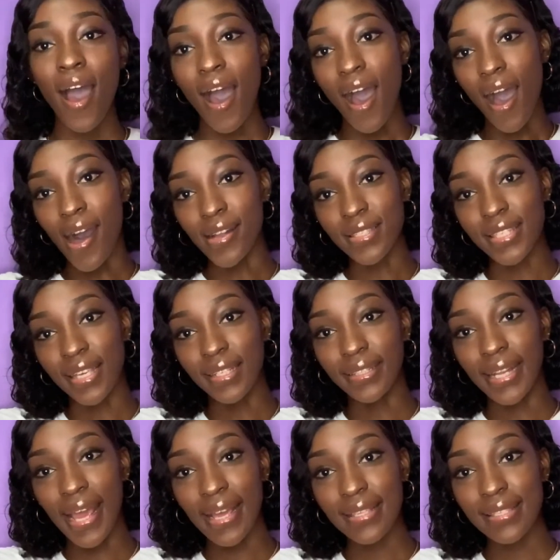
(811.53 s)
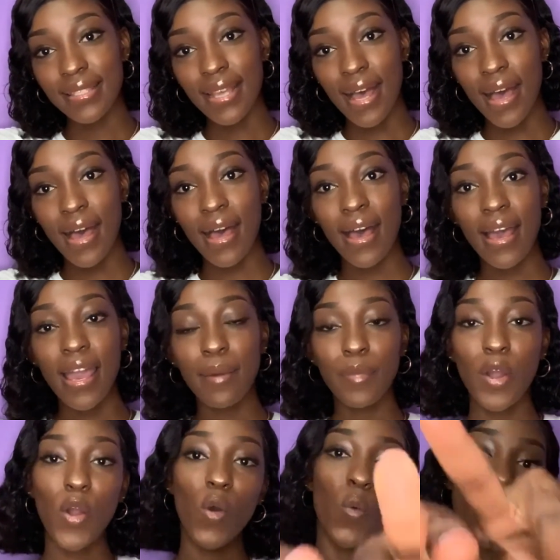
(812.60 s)
Until next time,
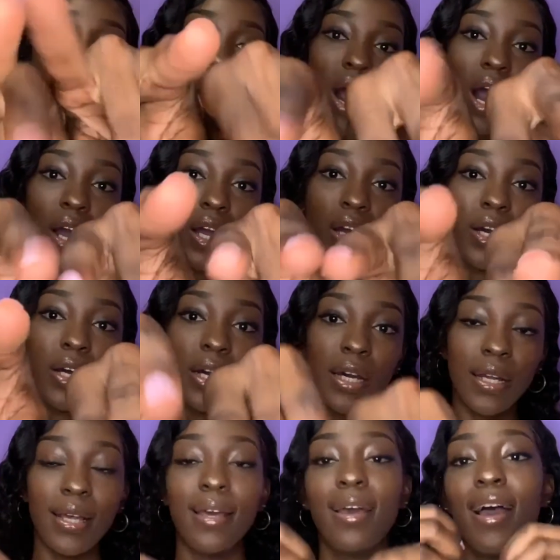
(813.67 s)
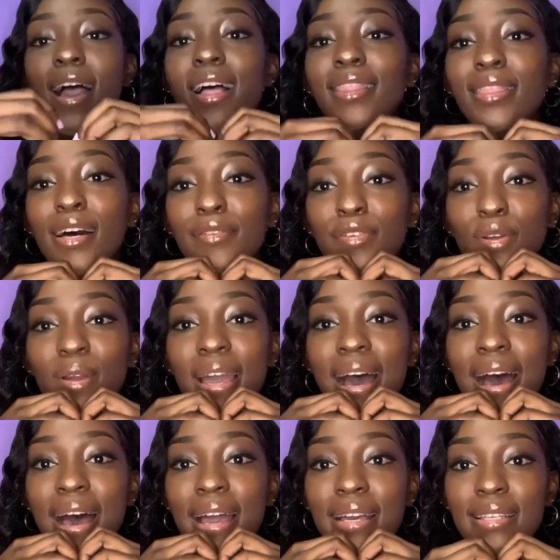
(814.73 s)
walk good. Love you
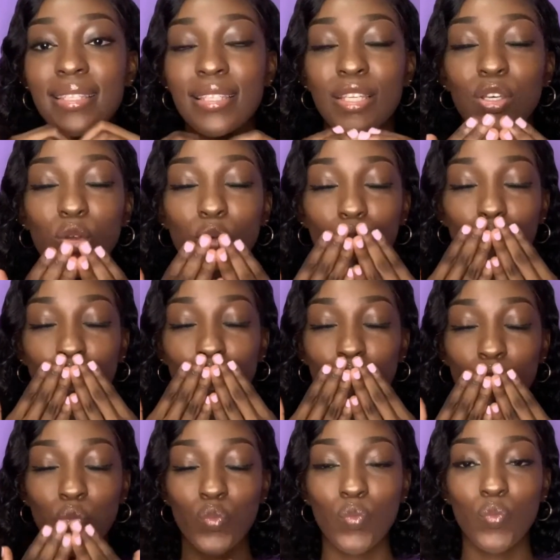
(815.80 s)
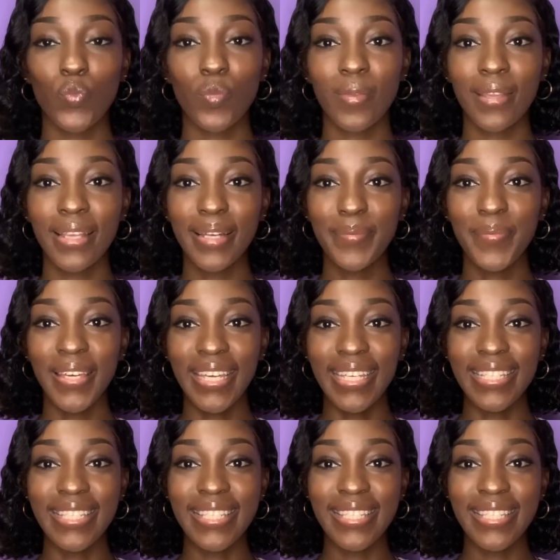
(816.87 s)
guys. Peace.